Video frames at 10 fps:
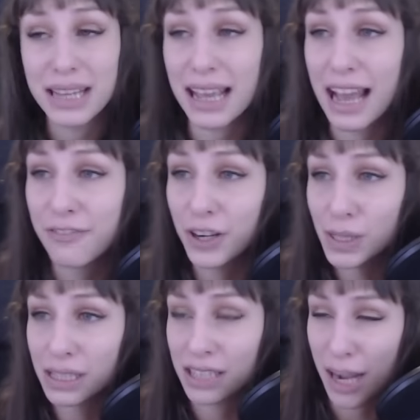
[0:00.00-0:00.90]
day I had very
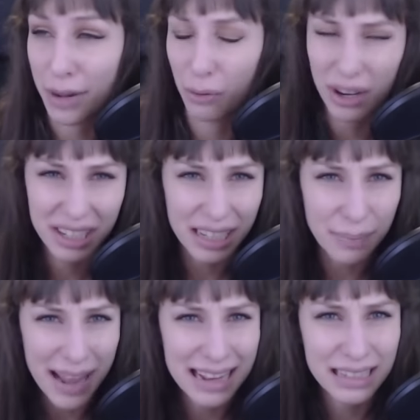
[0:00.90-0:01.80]
little time and I wanted to,
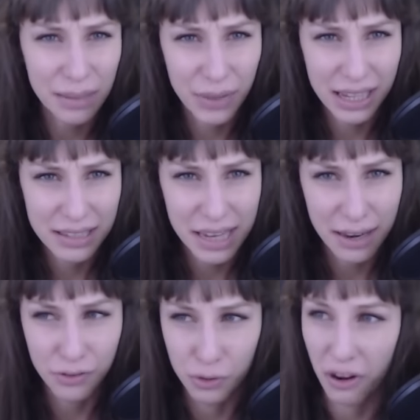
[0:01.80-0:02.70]
like, paint something instead
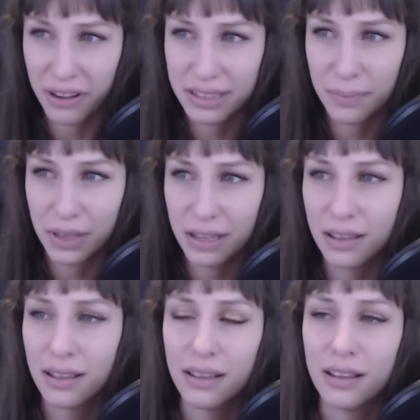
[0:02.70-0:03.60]
of drawing something.
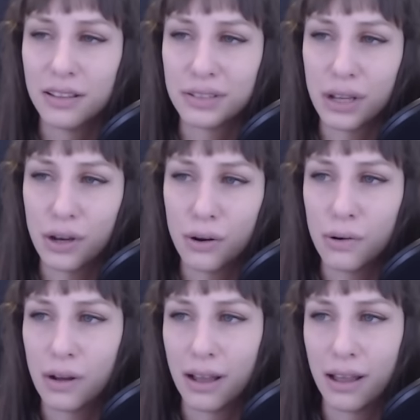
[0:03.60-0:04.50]

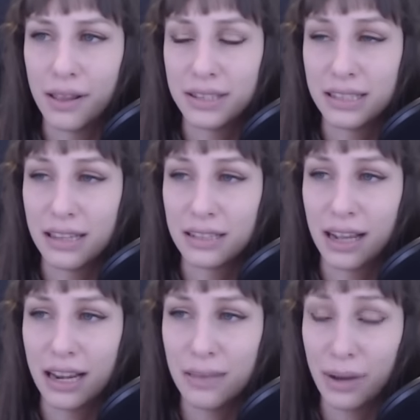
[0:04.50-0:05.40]
So, uh, this is a
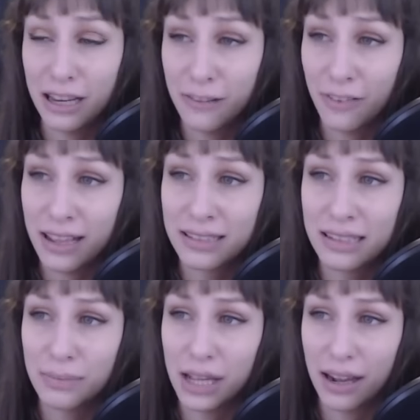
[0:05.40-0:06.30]
tiny bunny face
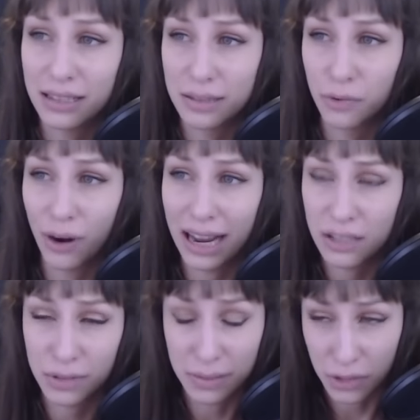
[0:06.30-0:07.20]
behind some
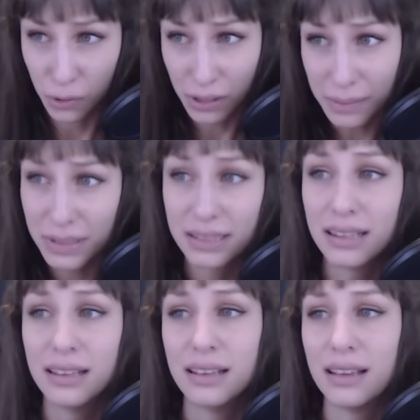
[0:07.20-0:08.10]
grass with some tulips.
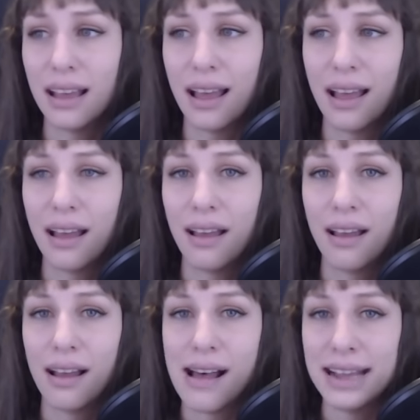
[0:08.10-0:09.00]

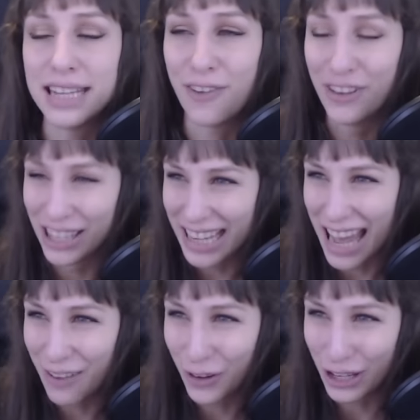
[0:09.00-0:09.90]
Uh, I definitely
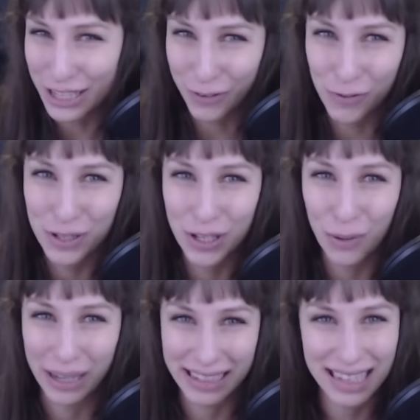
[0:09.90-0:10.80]
get a very different
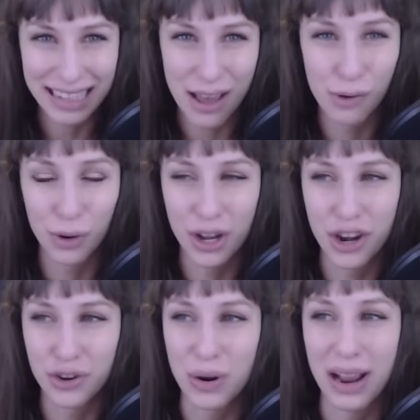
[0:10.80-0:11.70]
result when I sit down and work
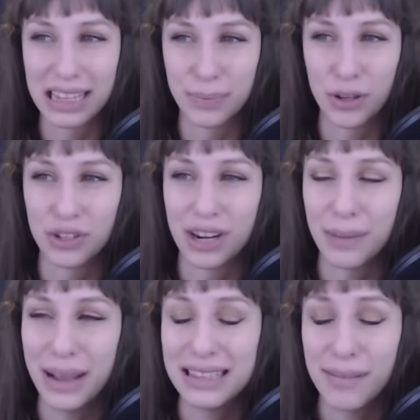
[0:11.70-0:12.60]
on a drawing as opposed to trying
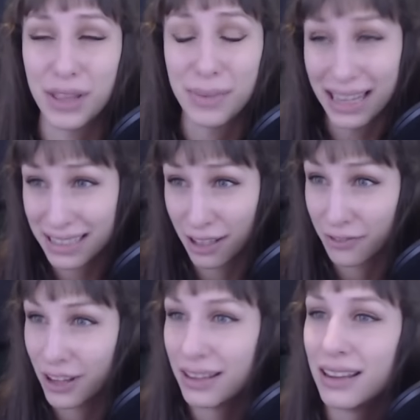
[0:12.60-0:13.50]
to paint something, but I still
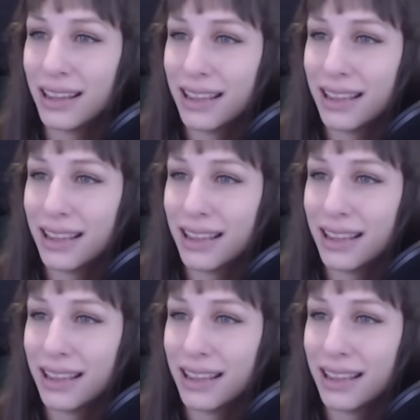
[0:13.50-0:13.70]
had fun.